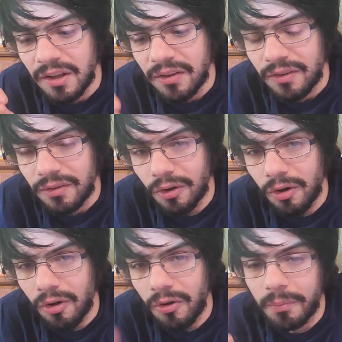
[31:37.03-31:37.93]

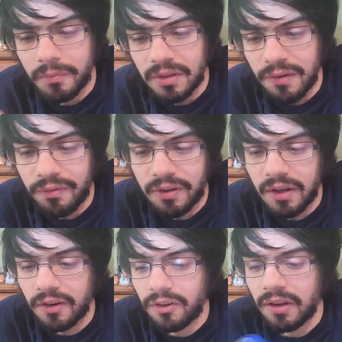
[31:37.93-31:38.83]
So definitely
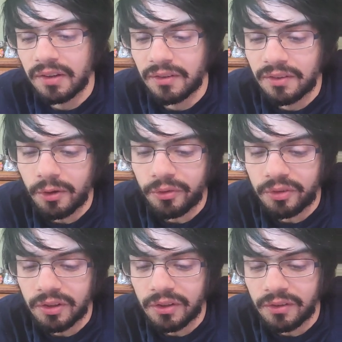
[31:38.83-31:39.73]
gonna get the
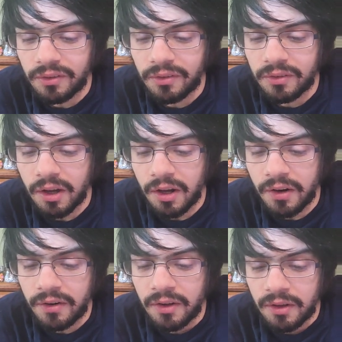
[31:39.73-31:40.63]
DLCs
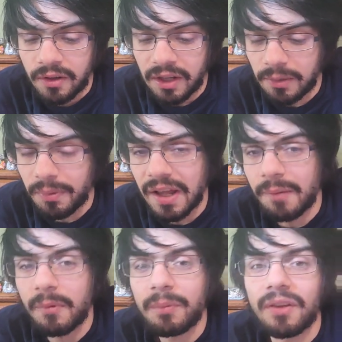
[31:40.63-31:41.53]
done. Got the
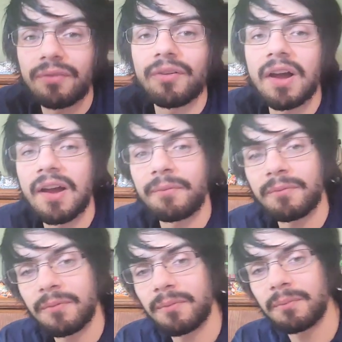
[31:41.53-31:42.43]
Platinum on PS5.
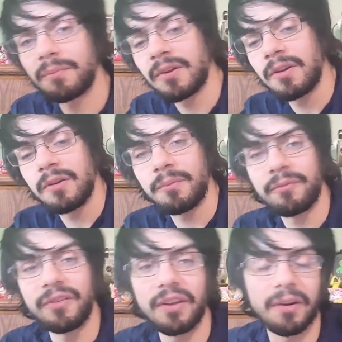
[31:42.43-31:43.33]

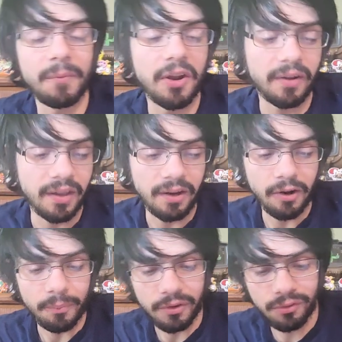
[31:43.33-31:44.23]
Thinking about getting
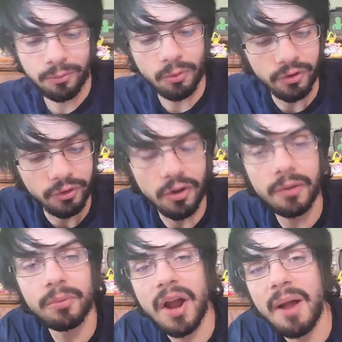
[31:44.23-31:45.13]
it on PS4. The
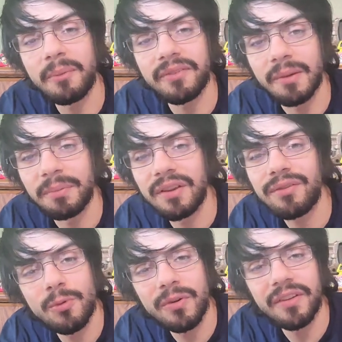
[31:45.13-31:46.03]
only problem is that
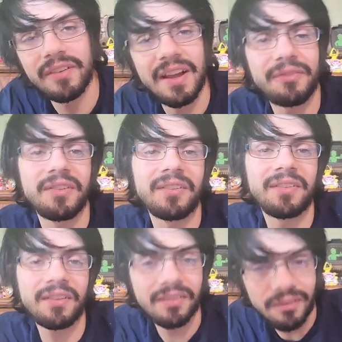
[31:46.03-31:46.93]
PS4 doesn't have the
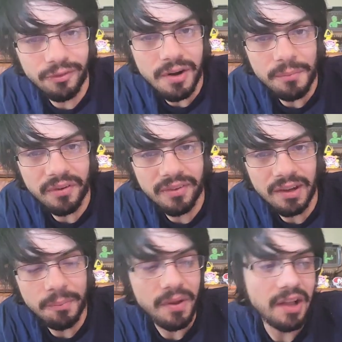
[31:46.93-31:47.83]
60 frame per
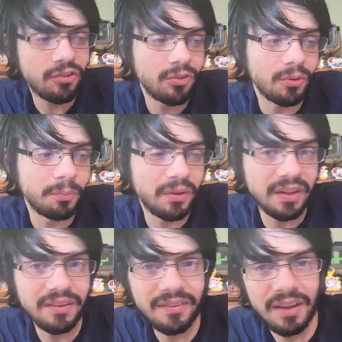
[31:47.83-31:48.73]
second patch, so I'm
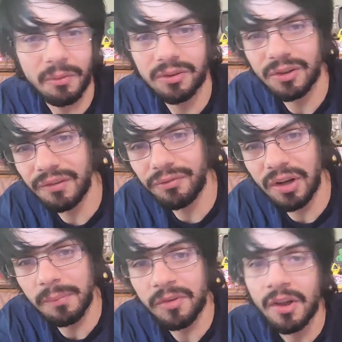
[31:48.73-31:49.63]
playing this game on 30
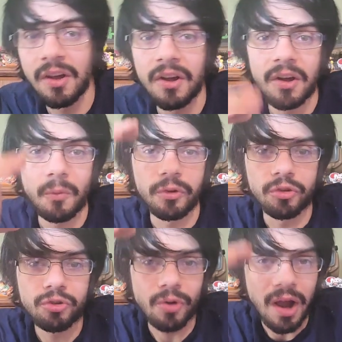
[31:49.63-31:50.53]
frames with the
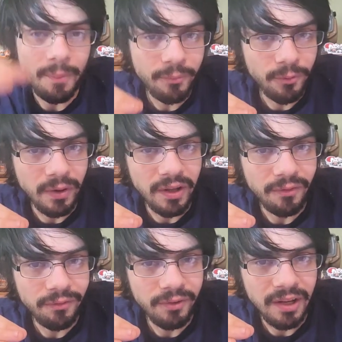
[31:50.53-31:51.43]
drop rate
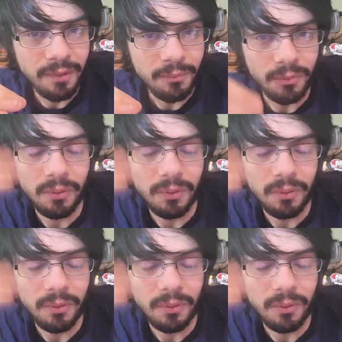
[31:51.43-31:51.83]
of frame,